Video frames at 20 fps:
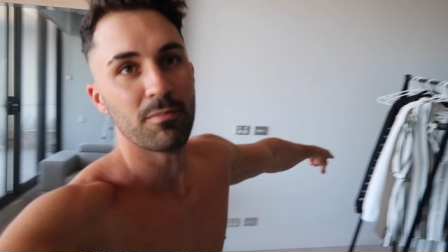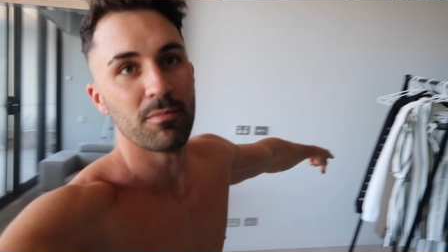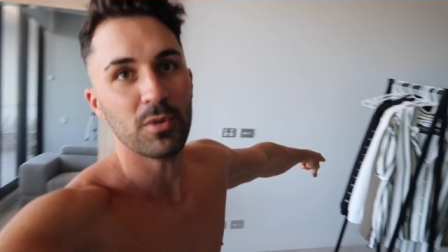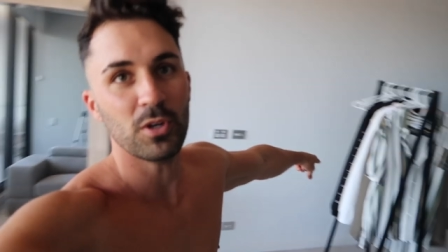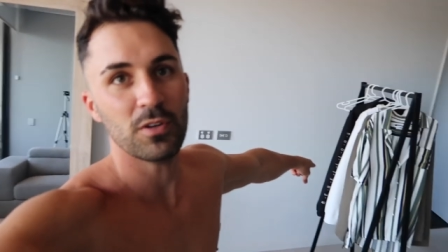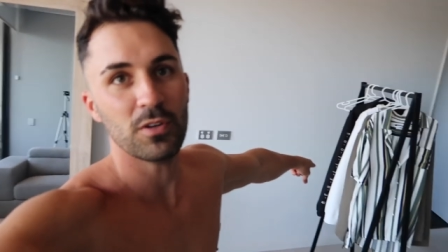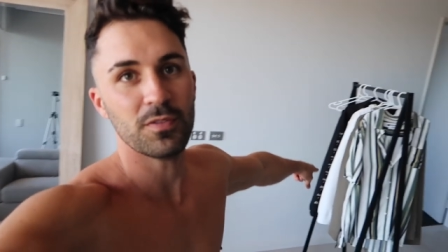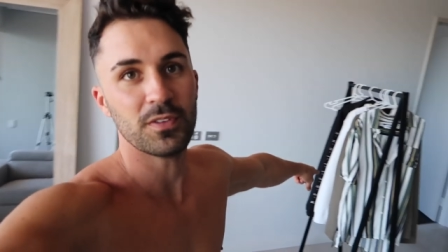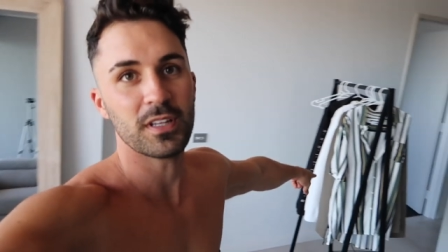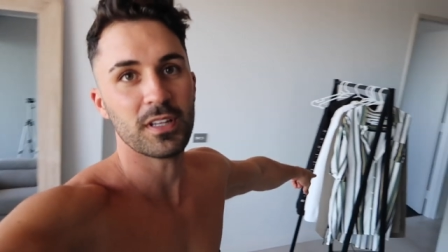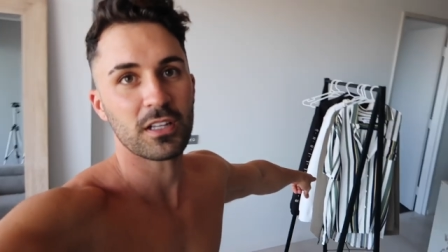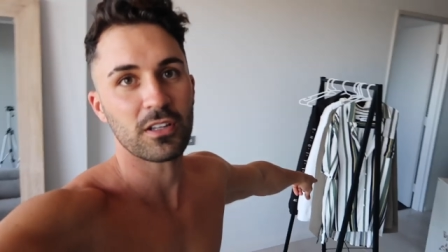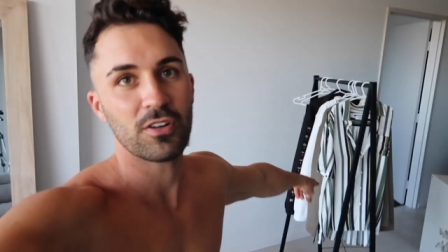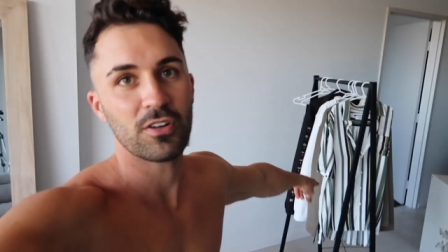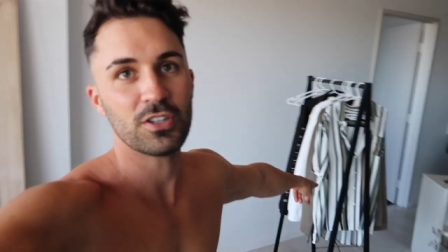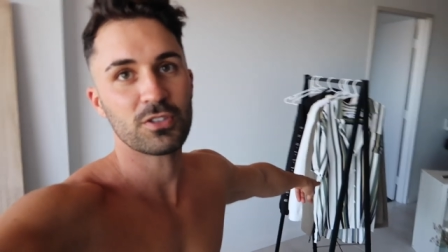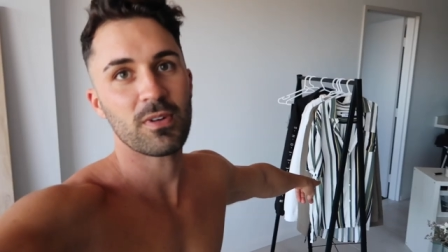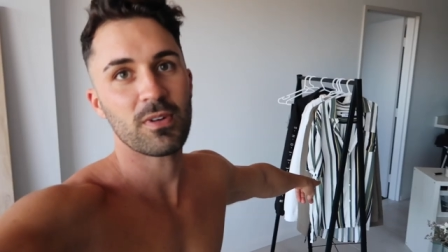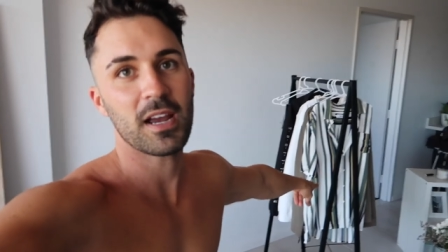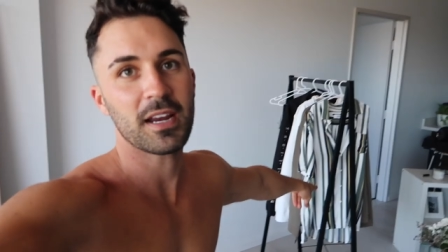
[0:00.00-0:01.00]
moved the
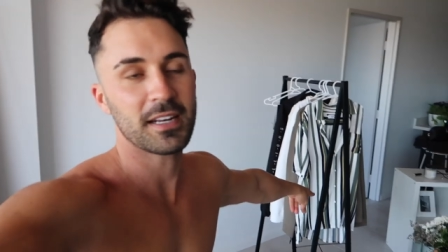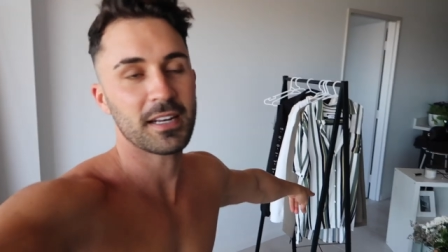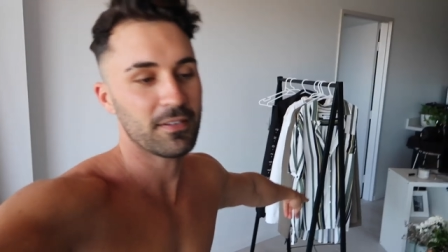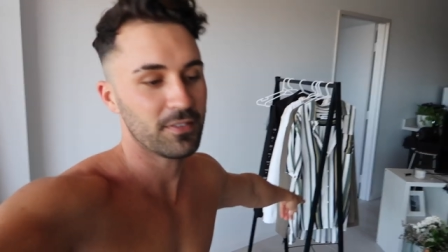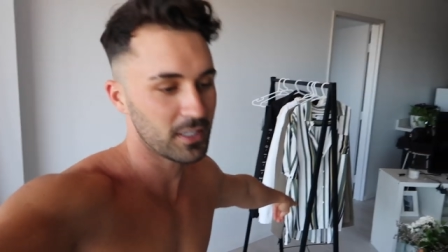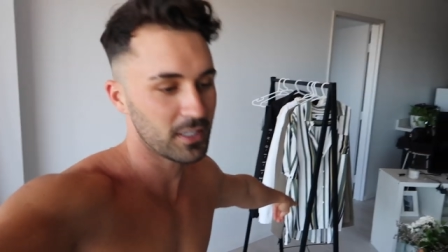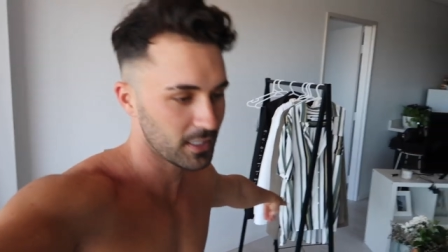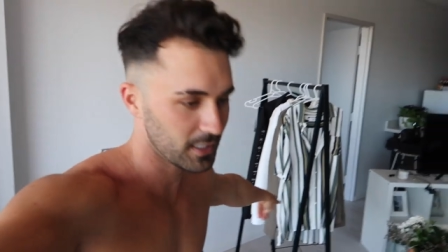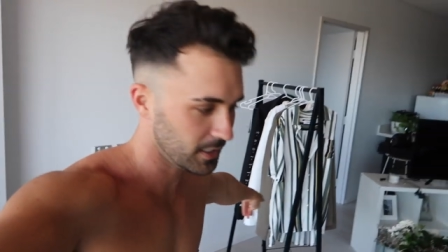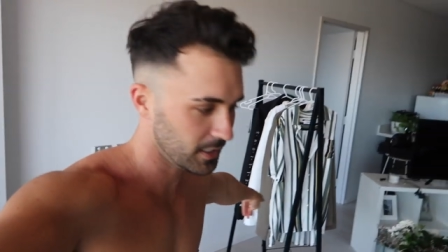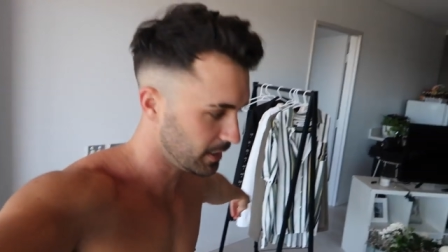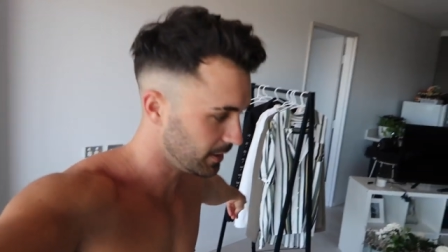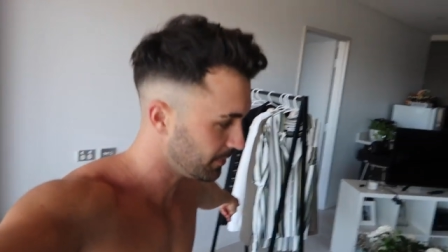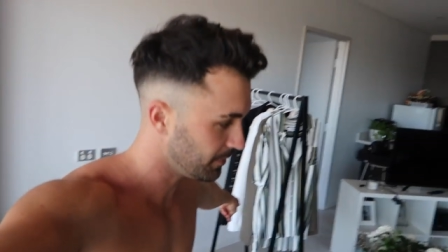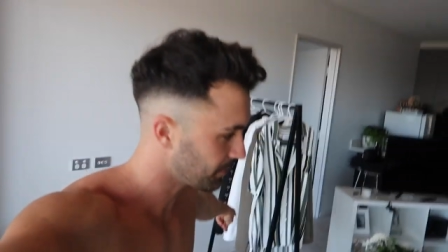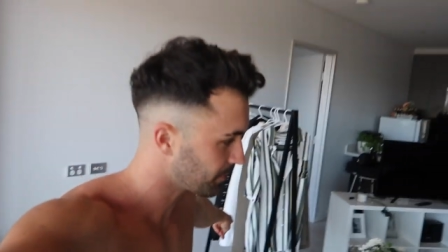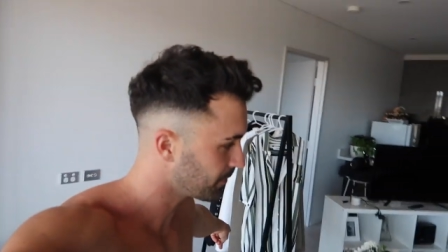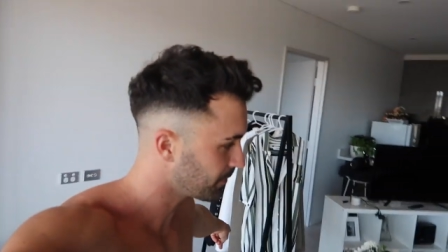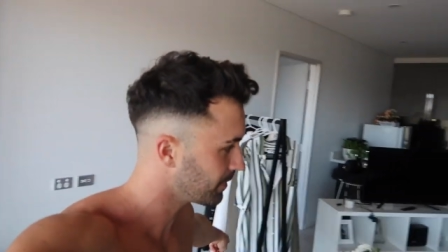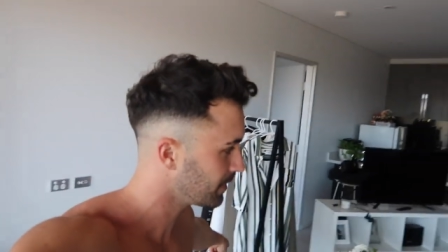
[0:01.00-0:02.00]
clothes rack and everything
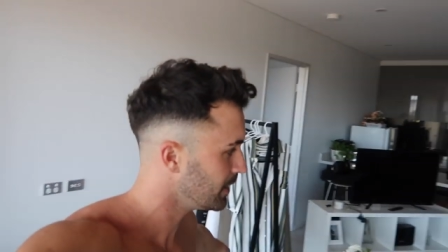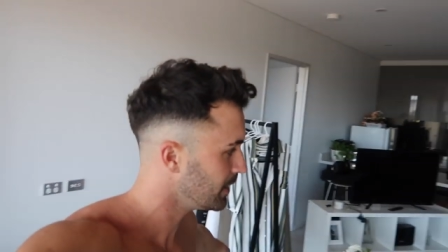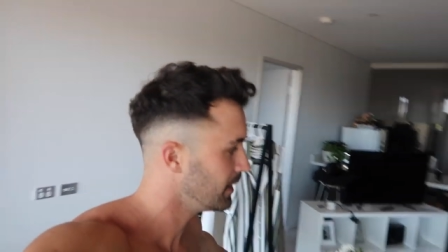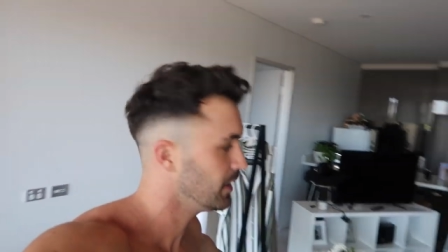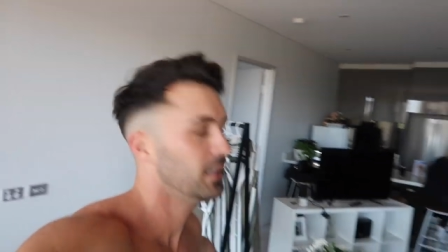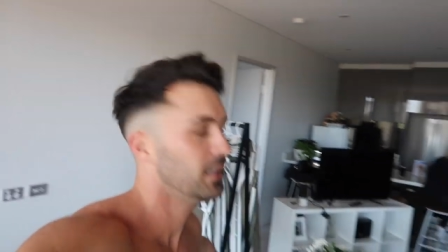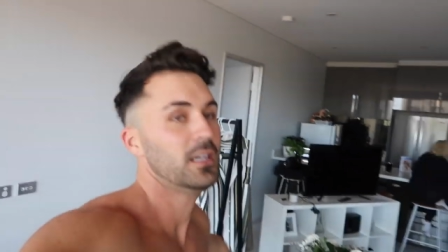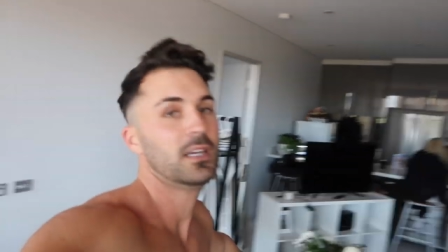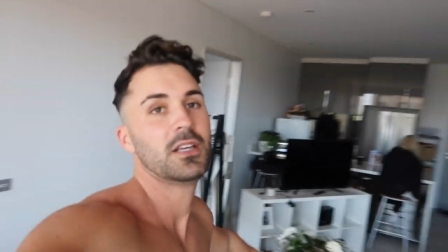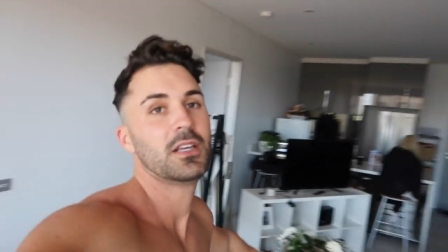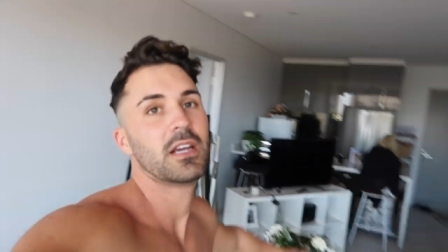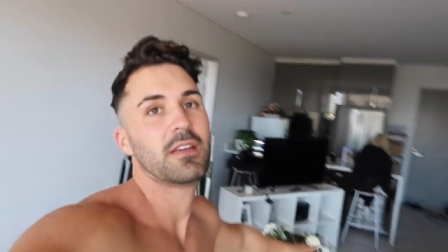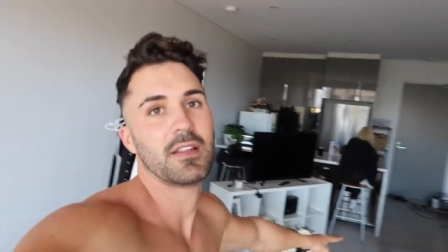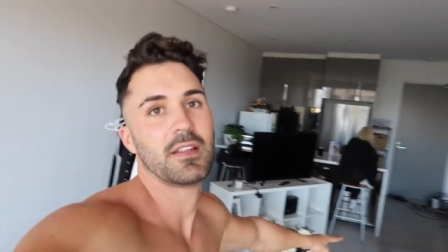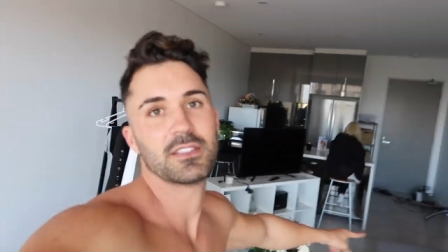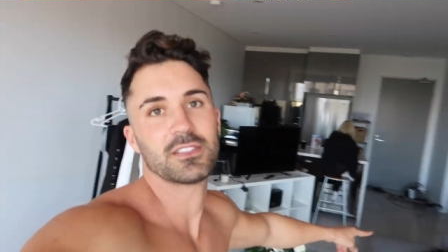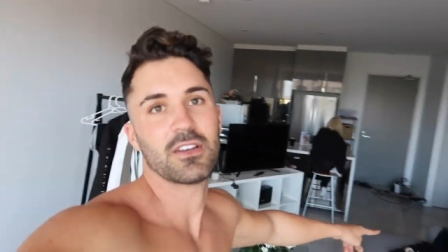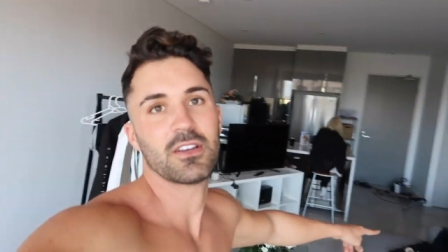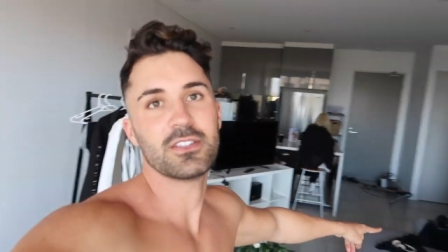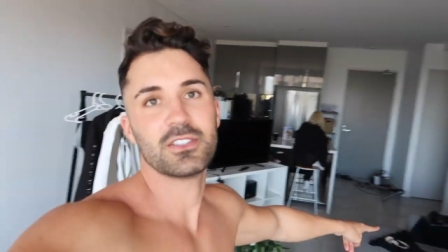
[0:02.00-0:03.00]
here and
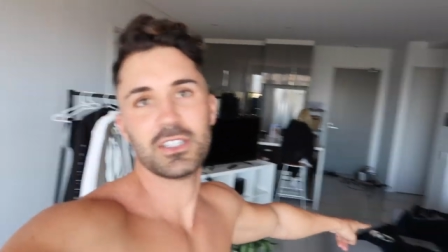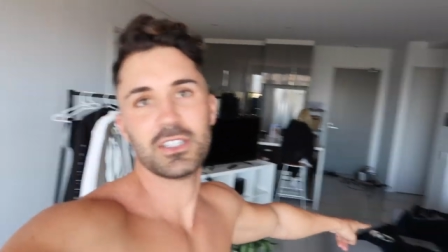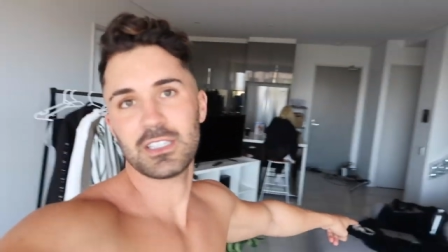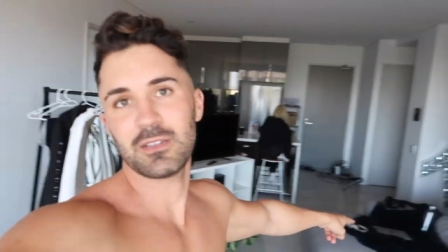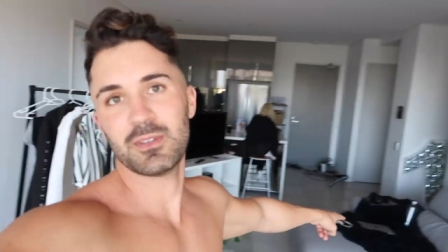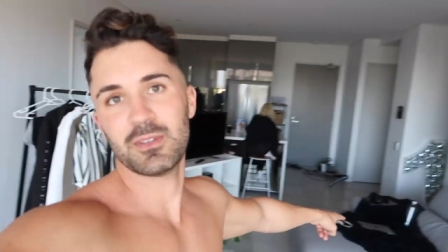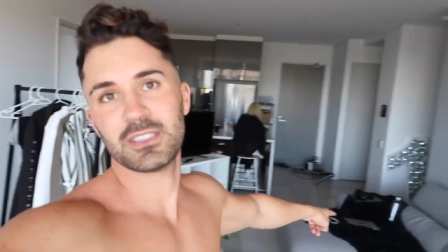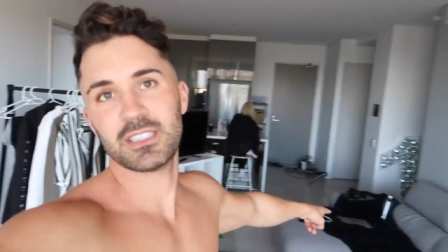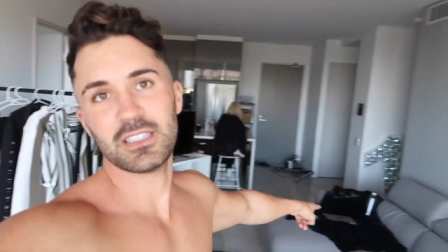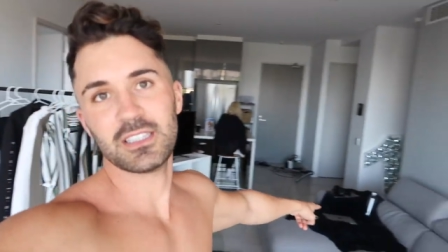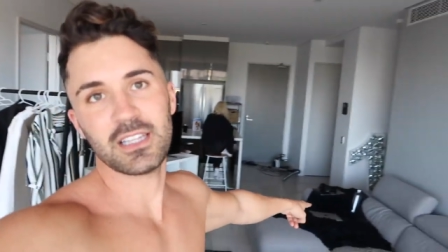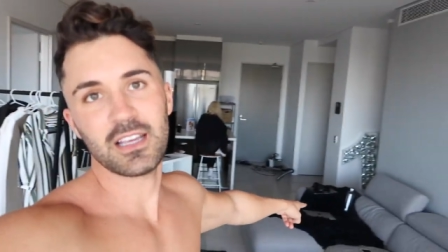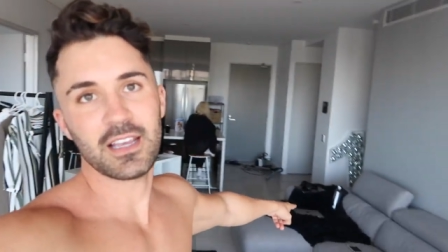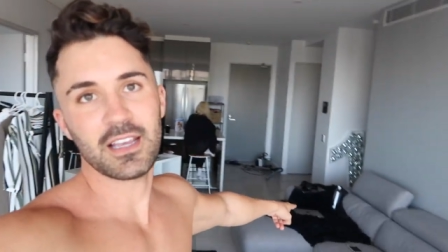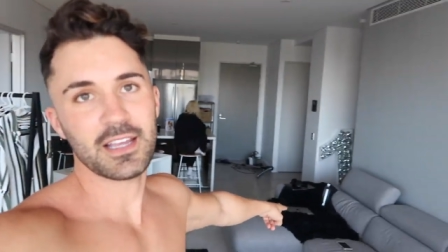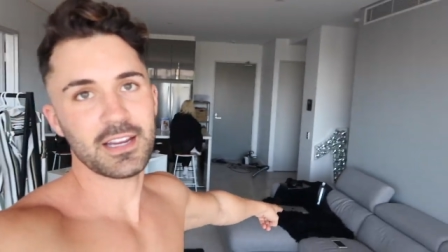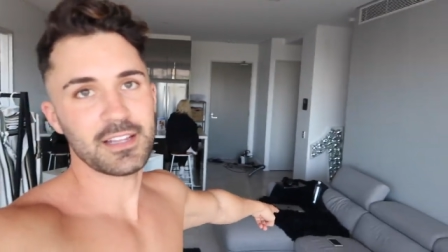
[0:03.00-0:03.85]
then so she's gonna be sitting there